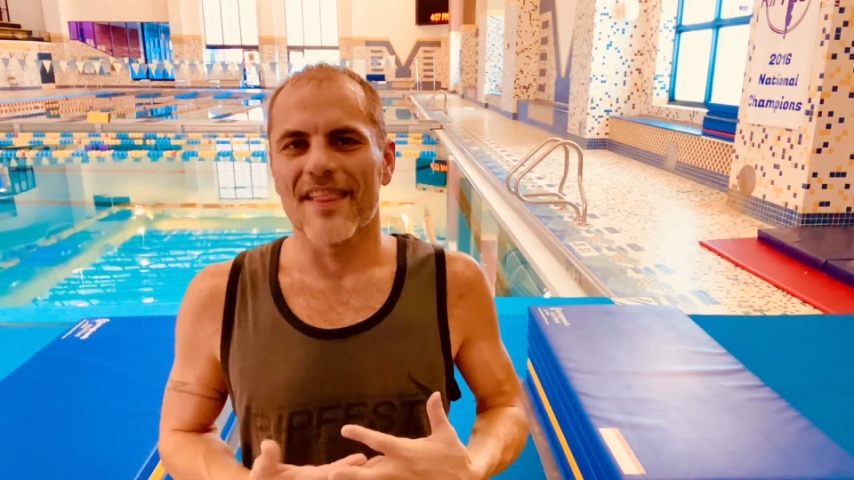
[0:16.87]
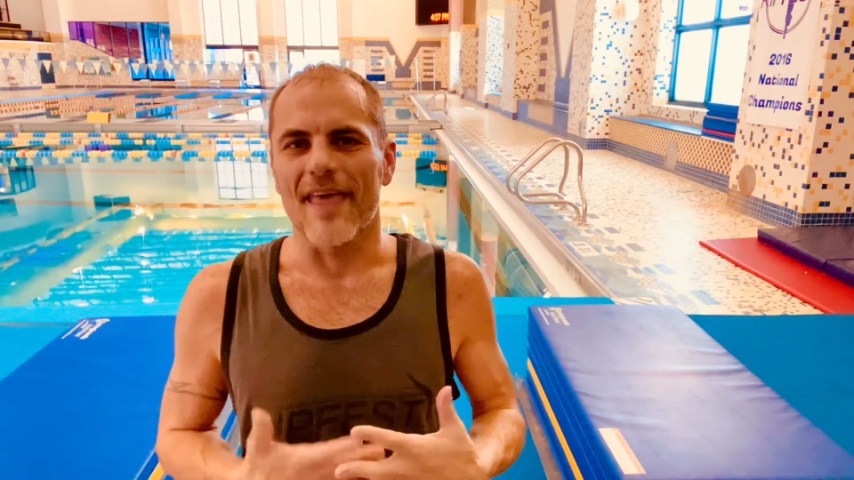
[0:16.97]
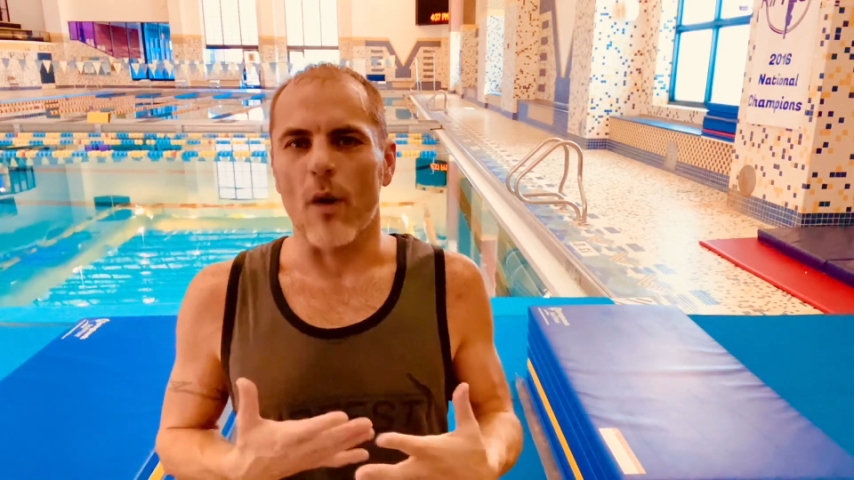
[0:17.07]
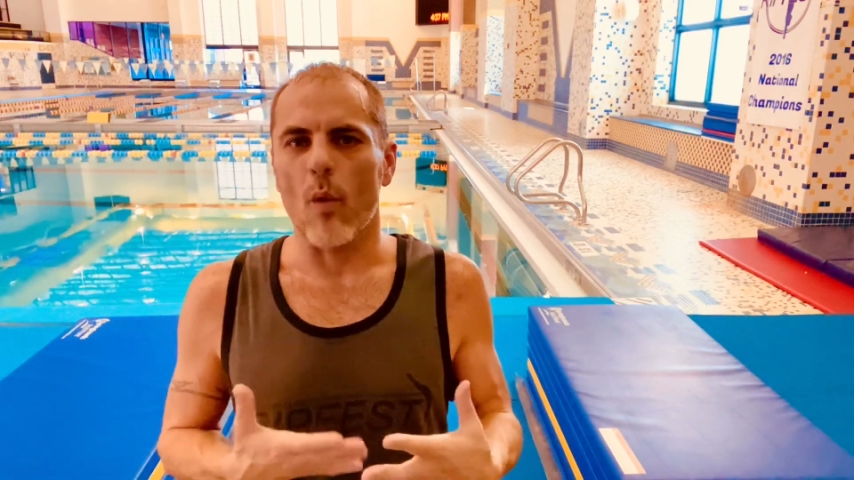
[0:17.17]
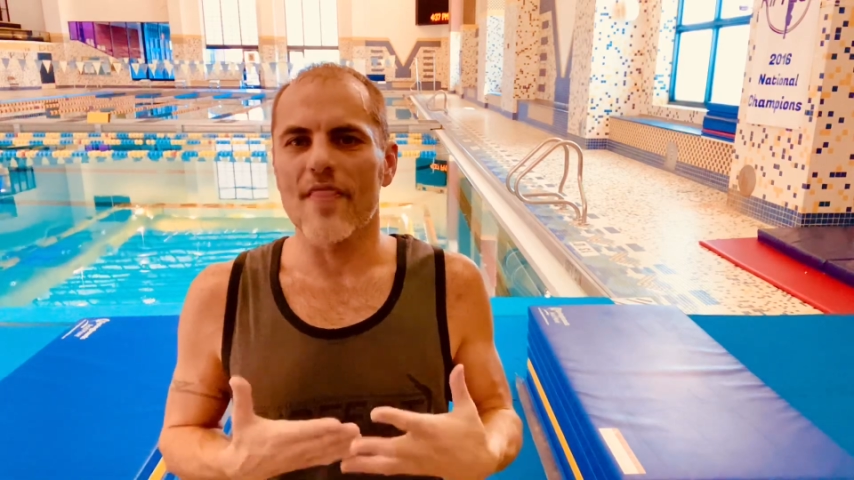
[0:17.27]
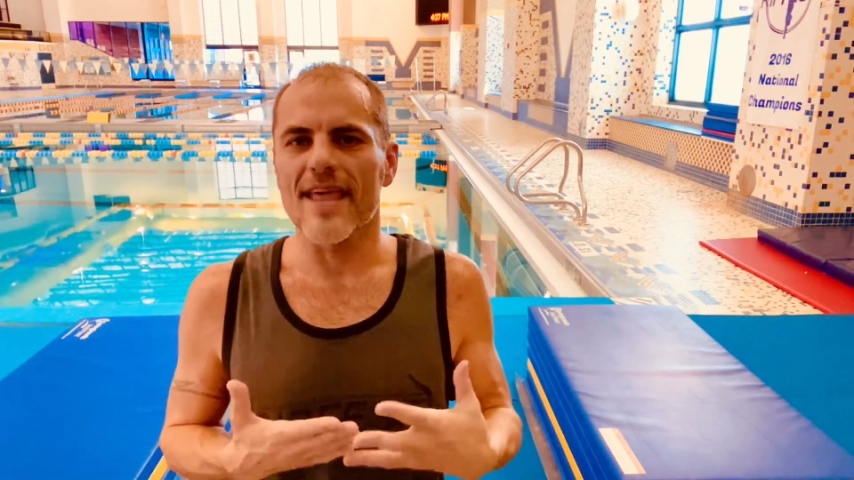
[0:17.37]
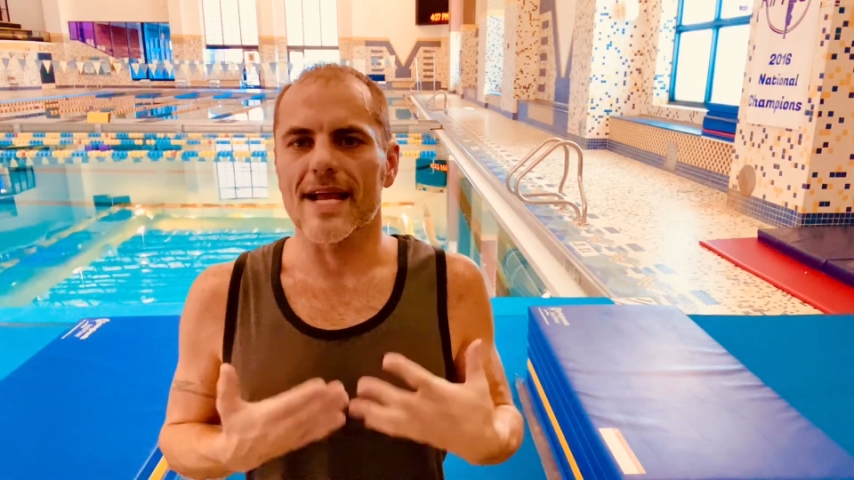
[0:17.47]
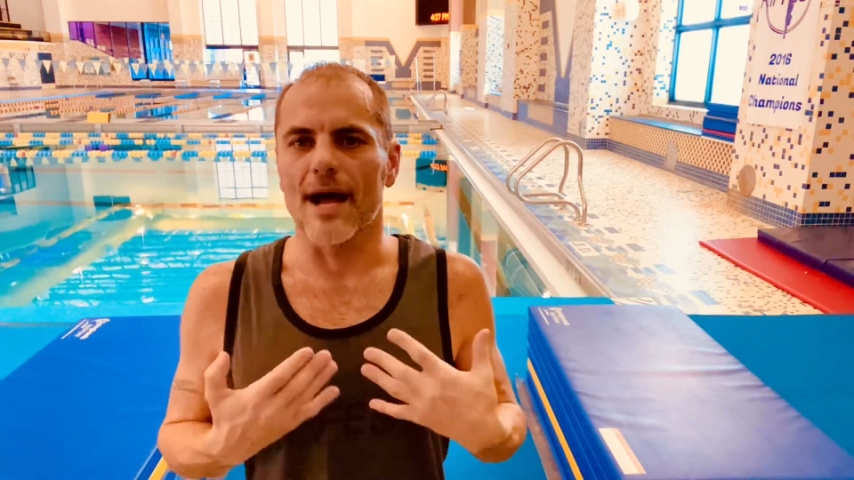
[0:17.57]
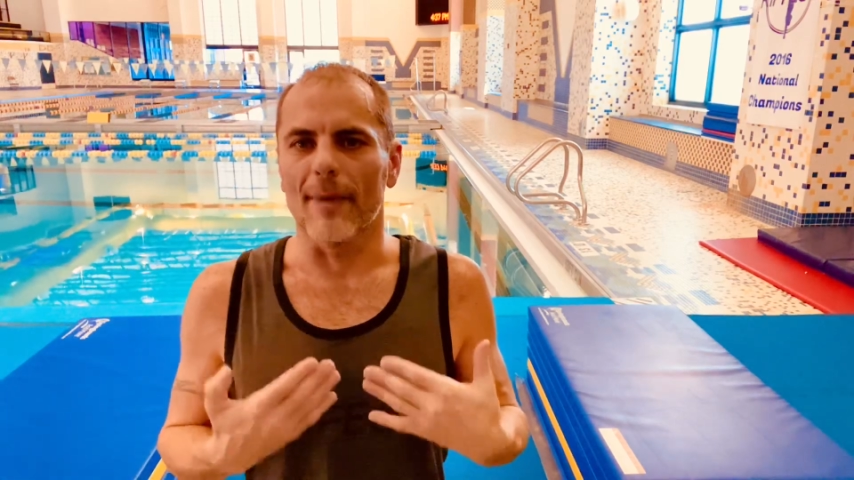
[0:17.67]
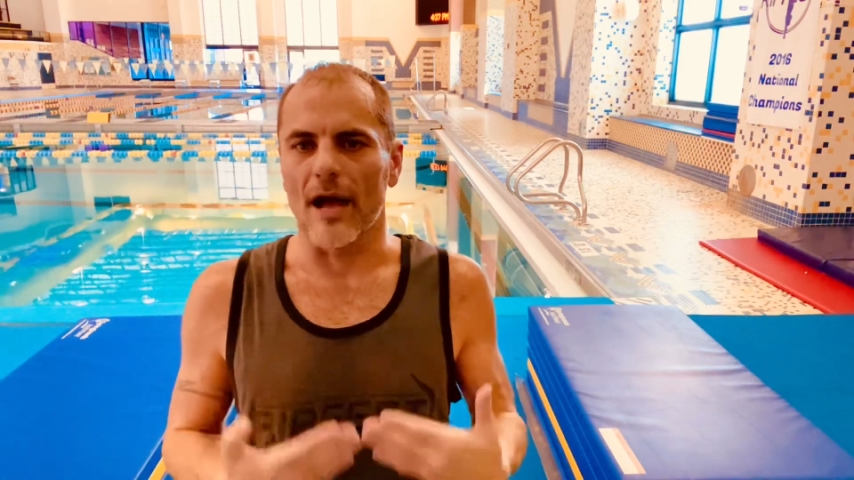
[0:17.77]
that when they
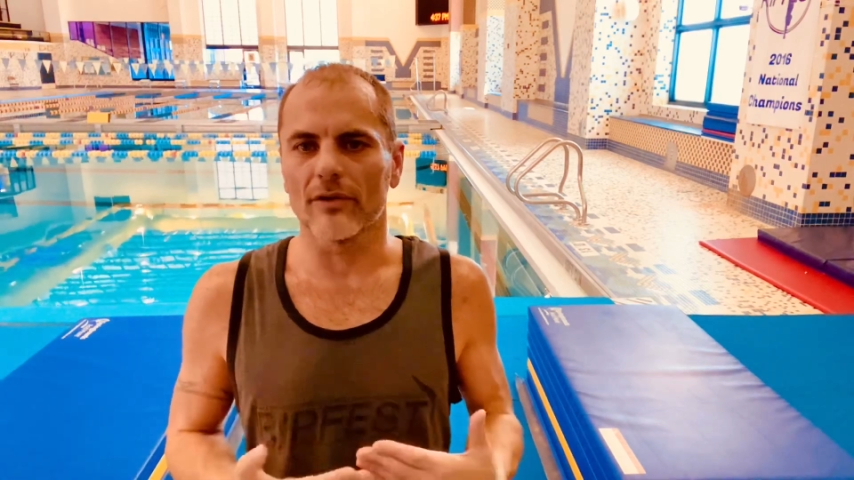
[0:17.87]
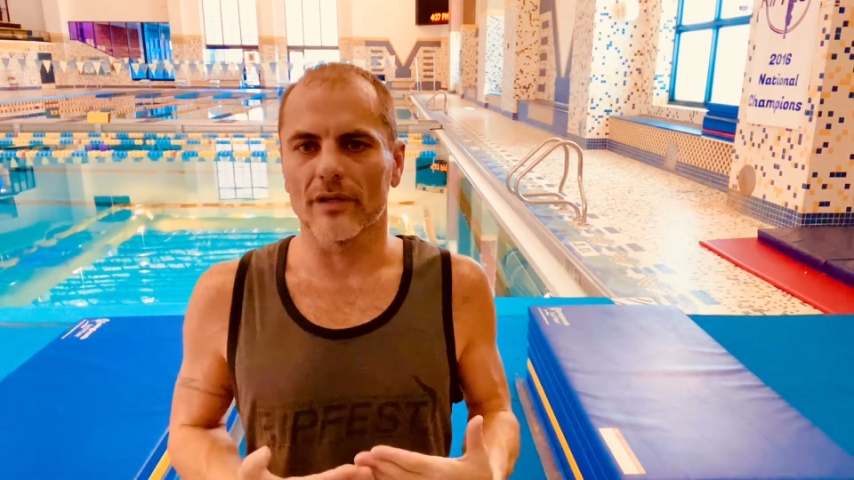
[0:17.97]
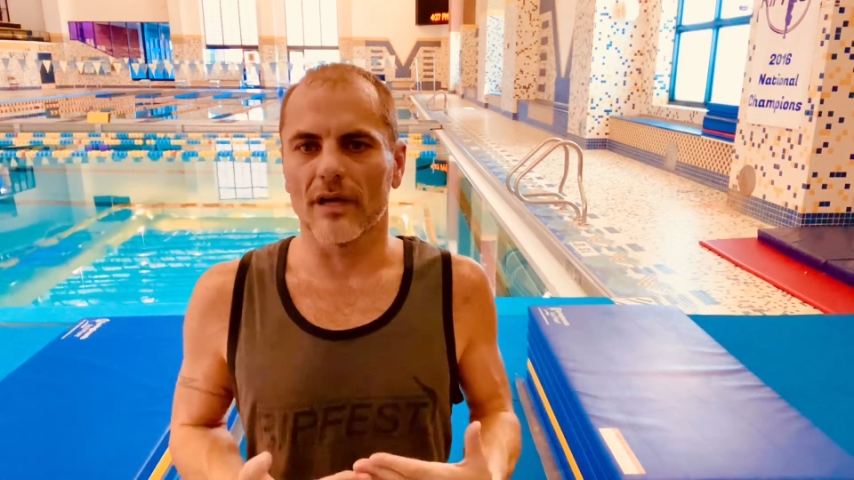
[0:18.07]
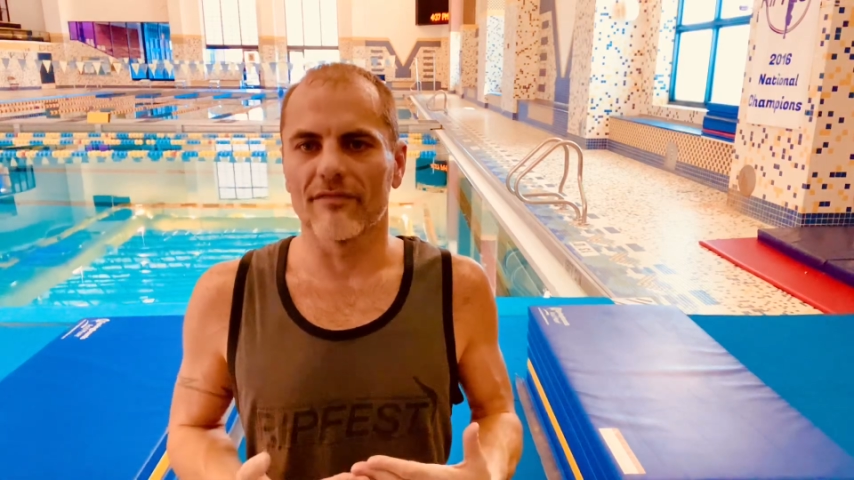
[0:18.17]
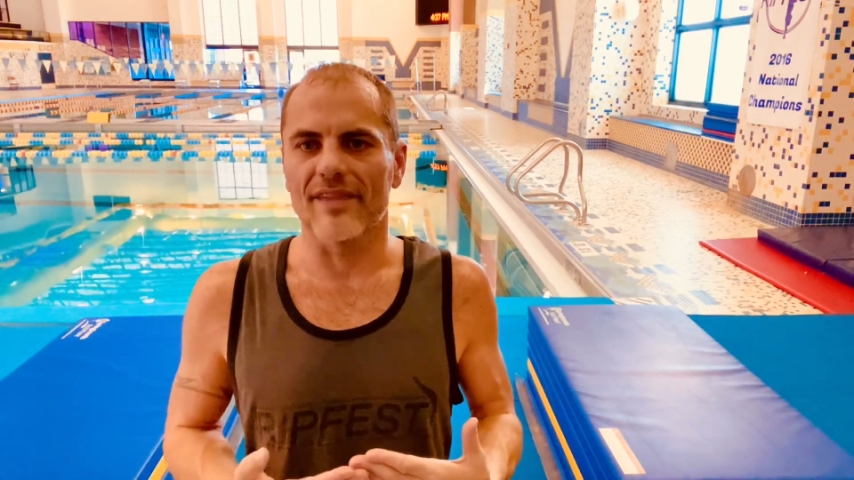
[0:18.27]
come out of